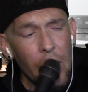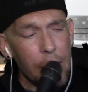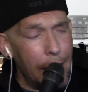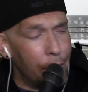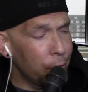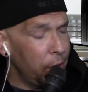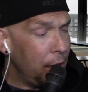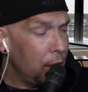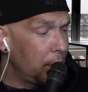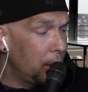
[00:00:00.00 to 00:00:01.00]
Now, for
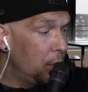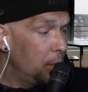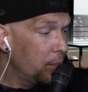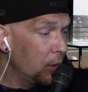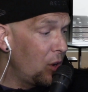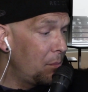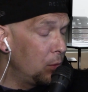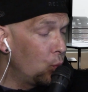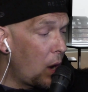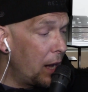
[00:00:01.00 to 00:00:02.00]
any of you who have
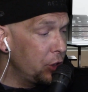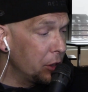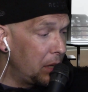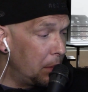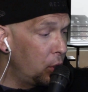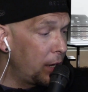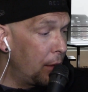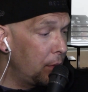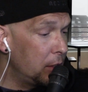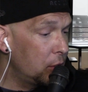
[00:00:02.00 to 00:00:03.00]
been watching me put
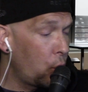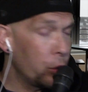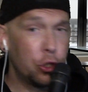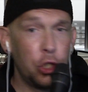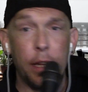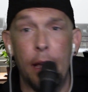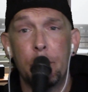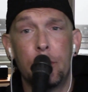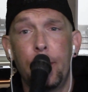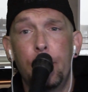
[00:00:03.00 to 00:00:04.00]
out these horseshit
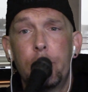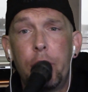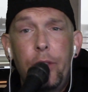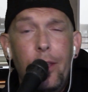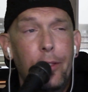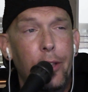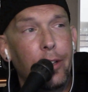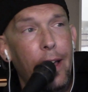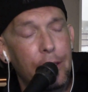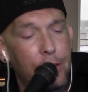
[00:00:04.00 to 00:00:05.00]
episodes the
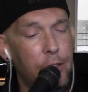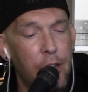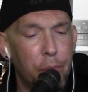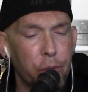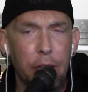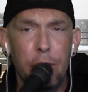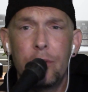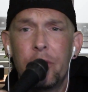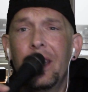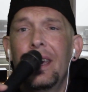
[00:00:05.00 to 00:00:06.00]
last couple
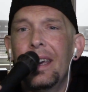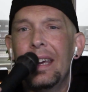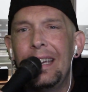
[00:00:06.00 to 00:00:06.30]
years,